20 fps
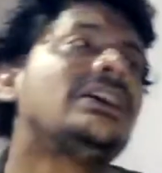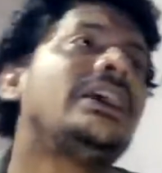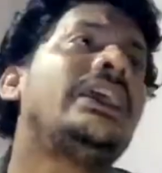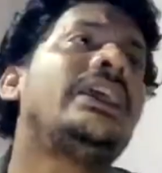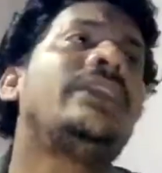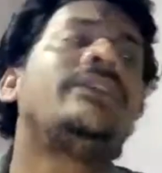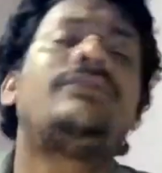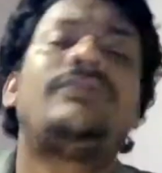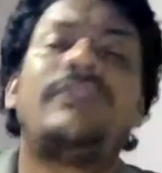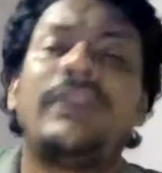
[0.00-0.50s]

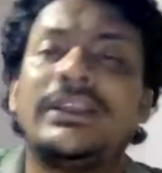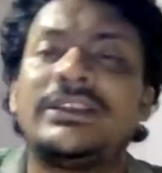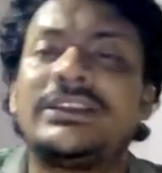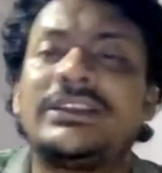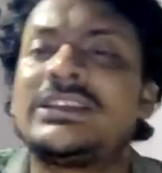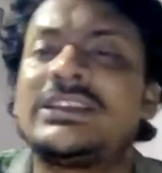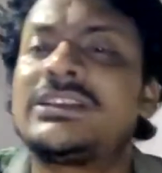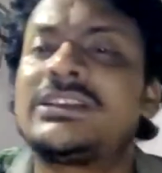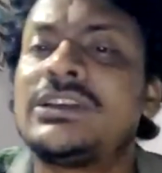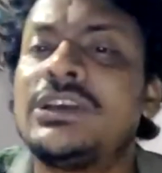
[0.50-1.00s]
In
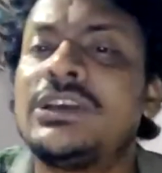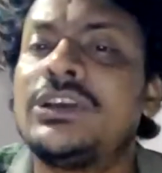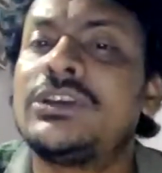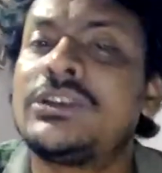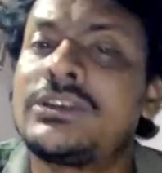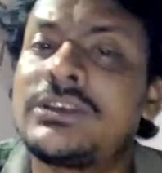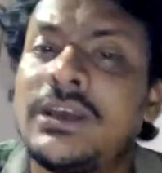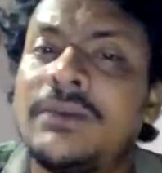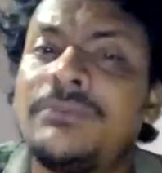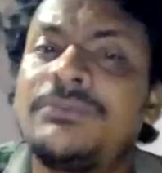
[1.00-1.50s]
phrases,
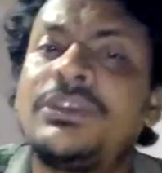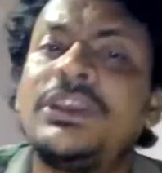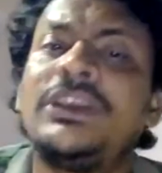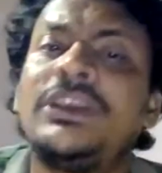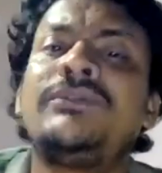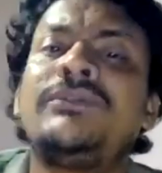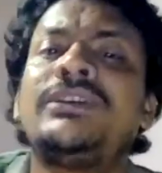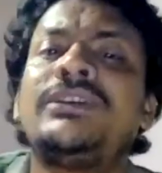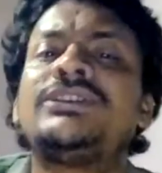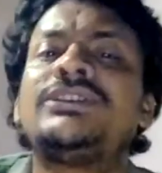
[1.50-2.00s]

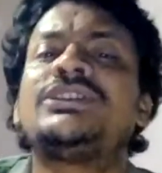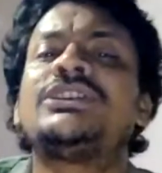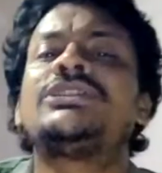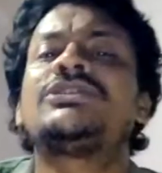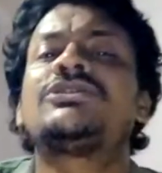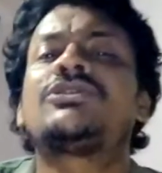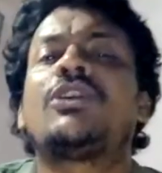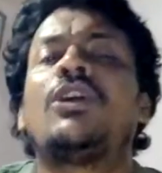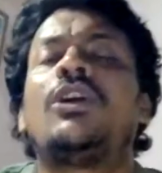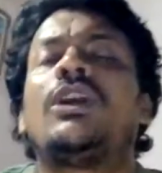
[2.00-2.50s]
something which
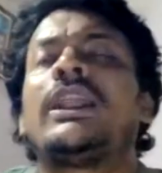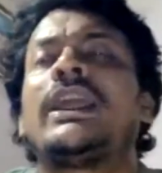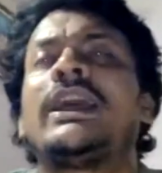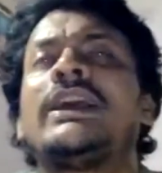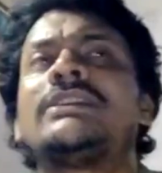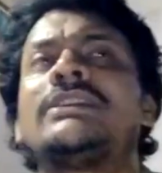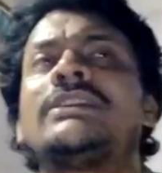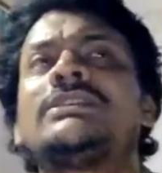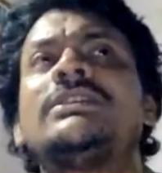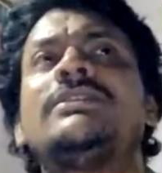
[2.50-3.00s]
is called
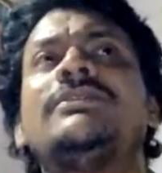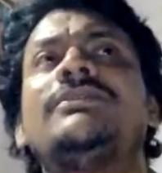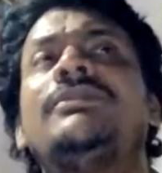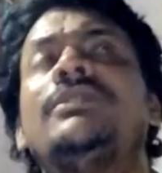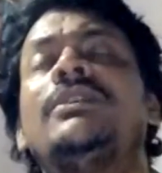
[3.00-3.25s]
as a